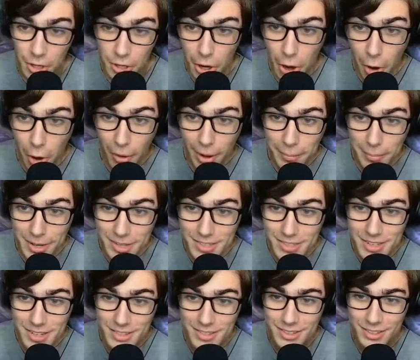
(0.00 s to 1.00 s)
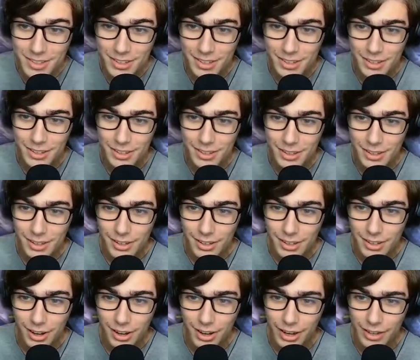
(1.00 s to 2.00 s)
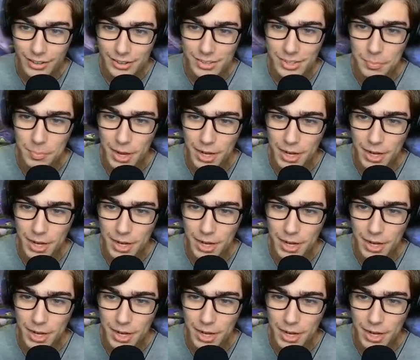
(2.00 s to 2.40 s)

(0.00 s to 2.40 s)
No, I missed it. All right, let's get back